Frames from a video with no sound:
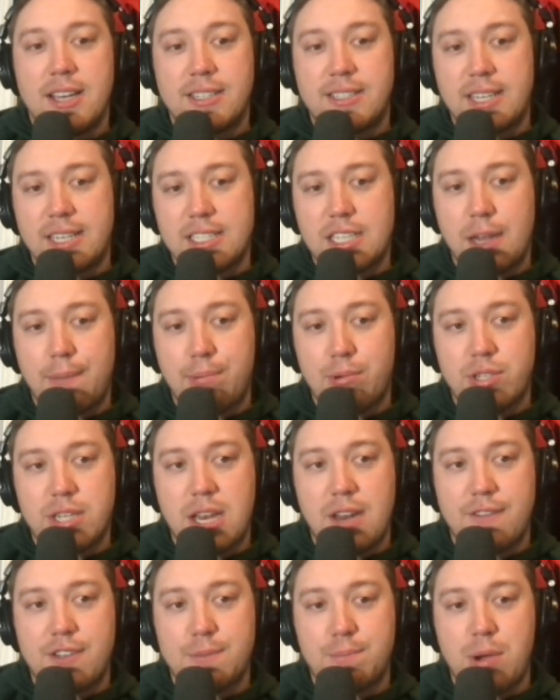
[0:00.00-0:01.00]

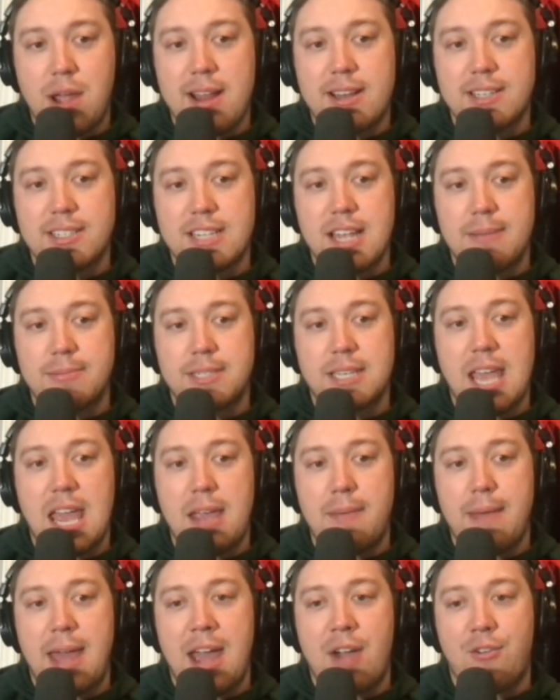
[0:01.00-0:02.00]
60% of his practice snaps
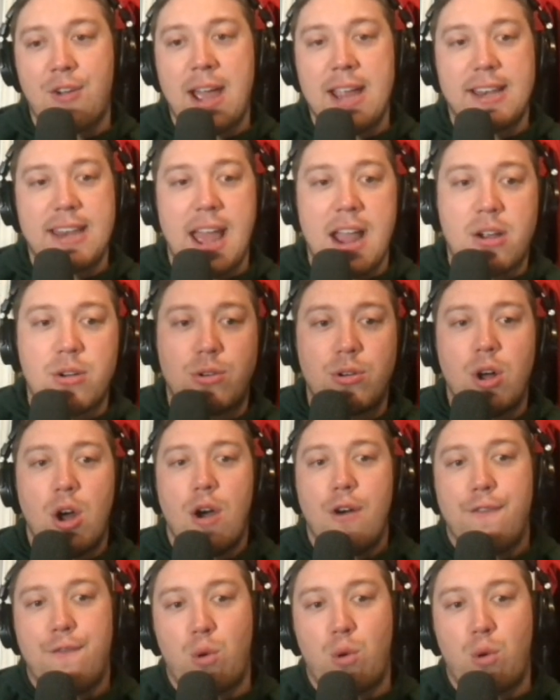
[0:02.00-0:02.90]
came at right tackle,